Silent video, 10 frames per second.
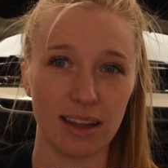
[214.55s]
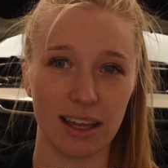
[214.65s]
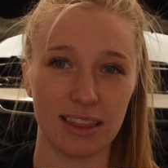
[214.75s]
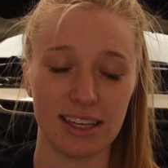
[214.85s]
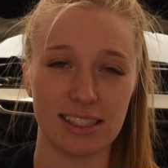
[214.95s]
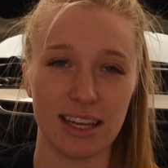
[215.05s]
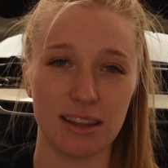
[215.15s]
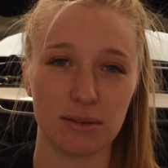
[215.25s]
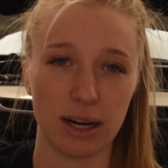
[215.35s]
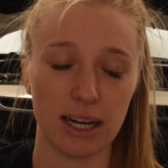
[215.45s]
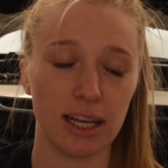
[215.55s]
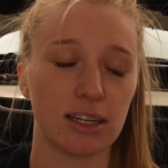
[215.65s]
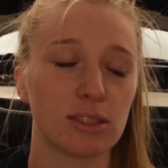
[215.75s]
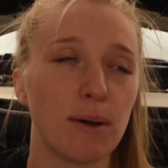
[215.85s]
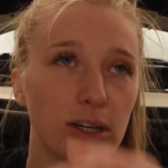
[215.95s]
Like they said the
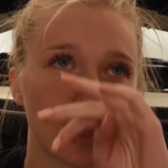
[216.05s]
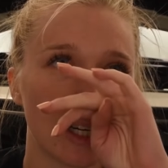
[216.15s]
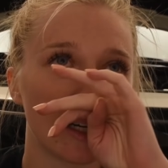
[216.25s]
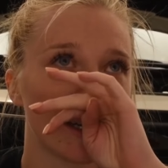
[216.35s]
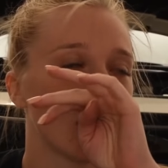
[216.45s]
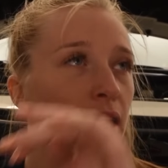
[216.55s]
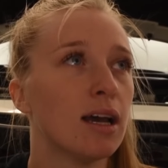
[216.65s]
radiator is punctured,